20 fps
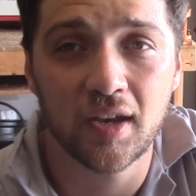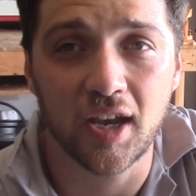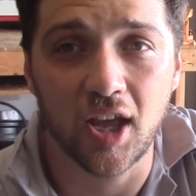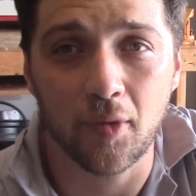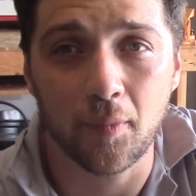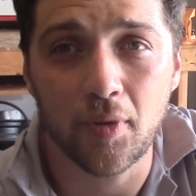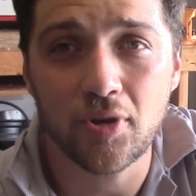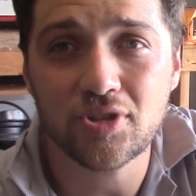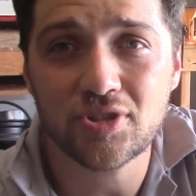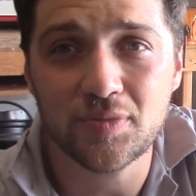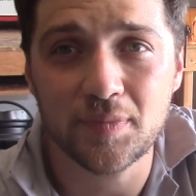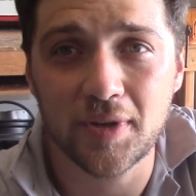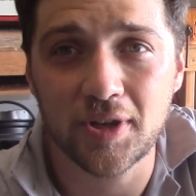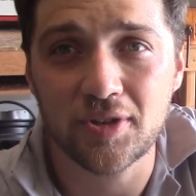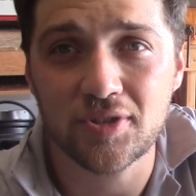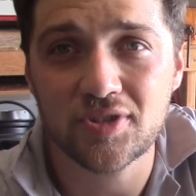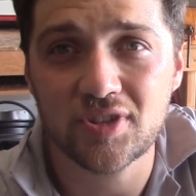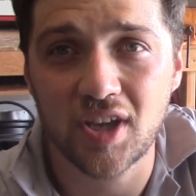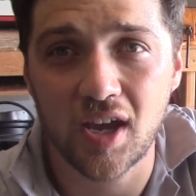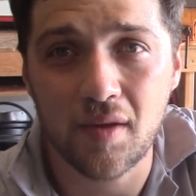Now most
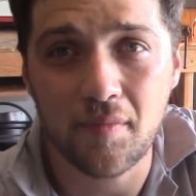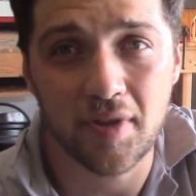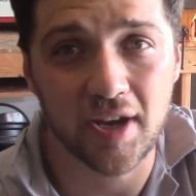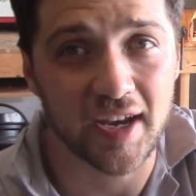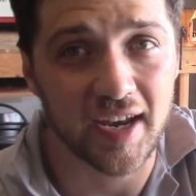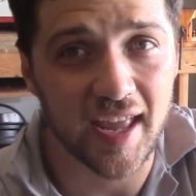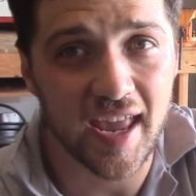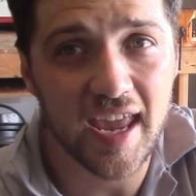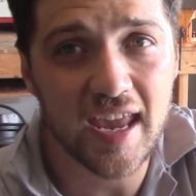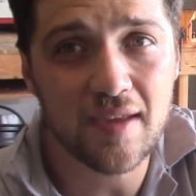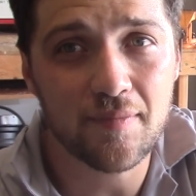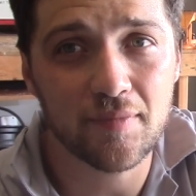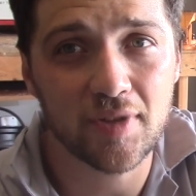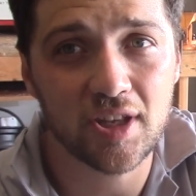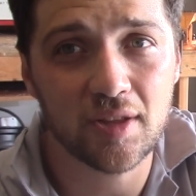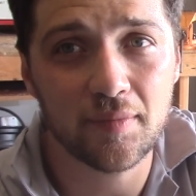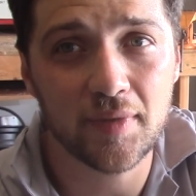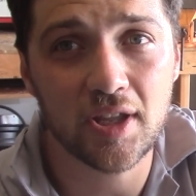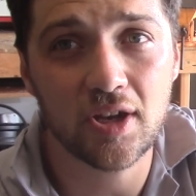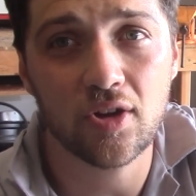mirrors come in an 8
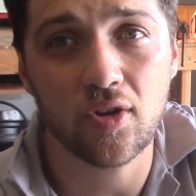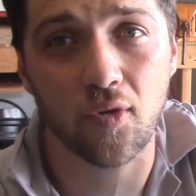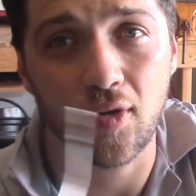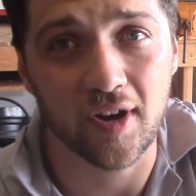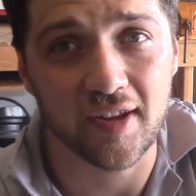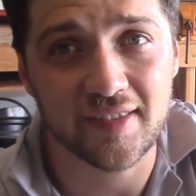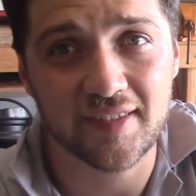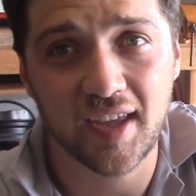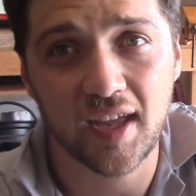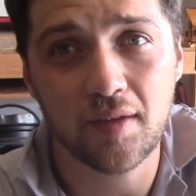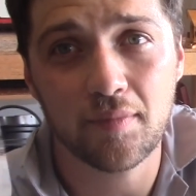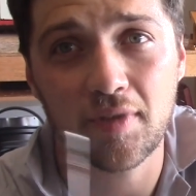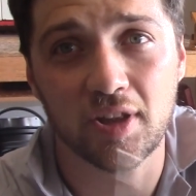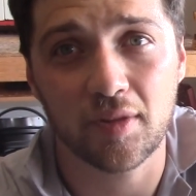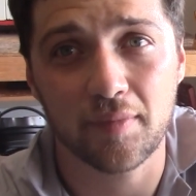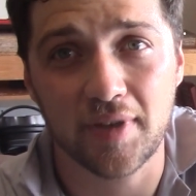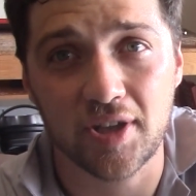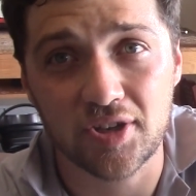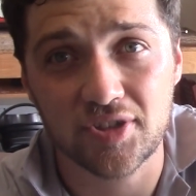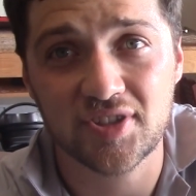millimeter or a 10
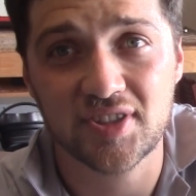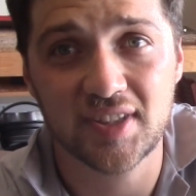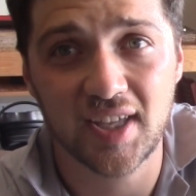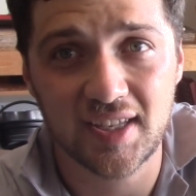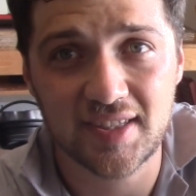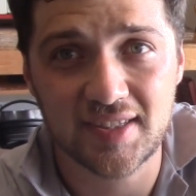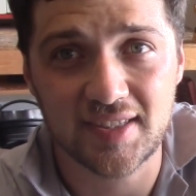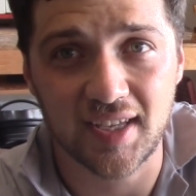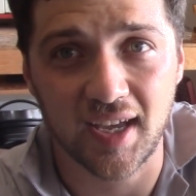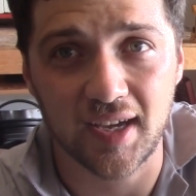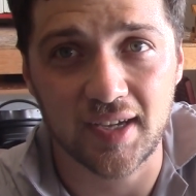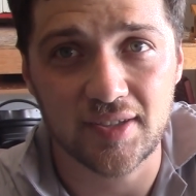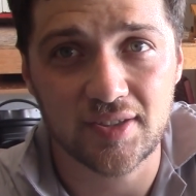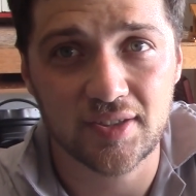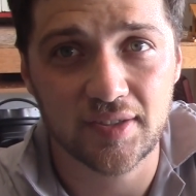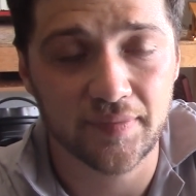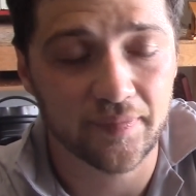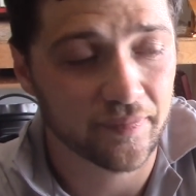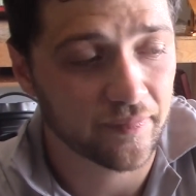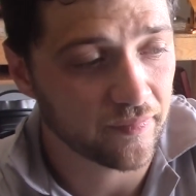millimeter stud
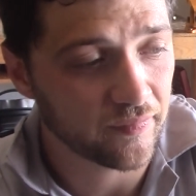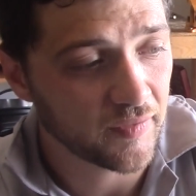size.